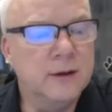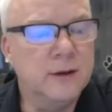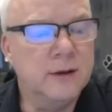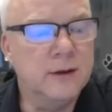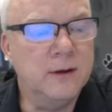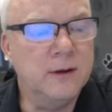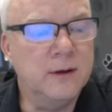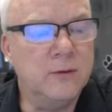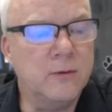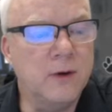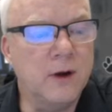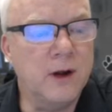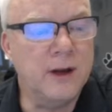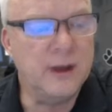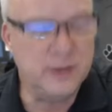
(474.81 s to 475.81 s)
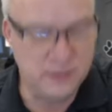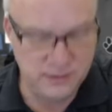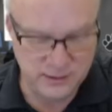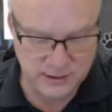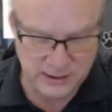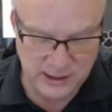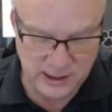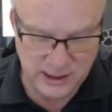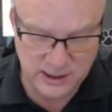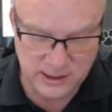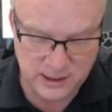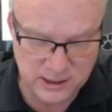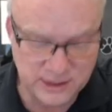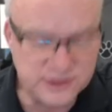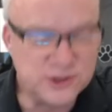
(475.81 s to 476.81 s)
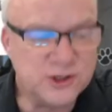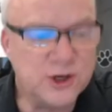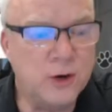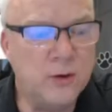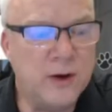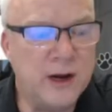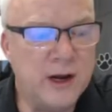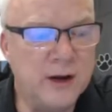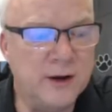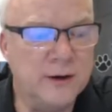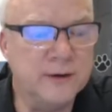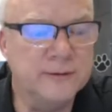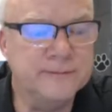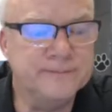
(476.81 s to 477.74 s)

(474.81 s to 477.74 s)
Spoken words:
All right, and let's go here.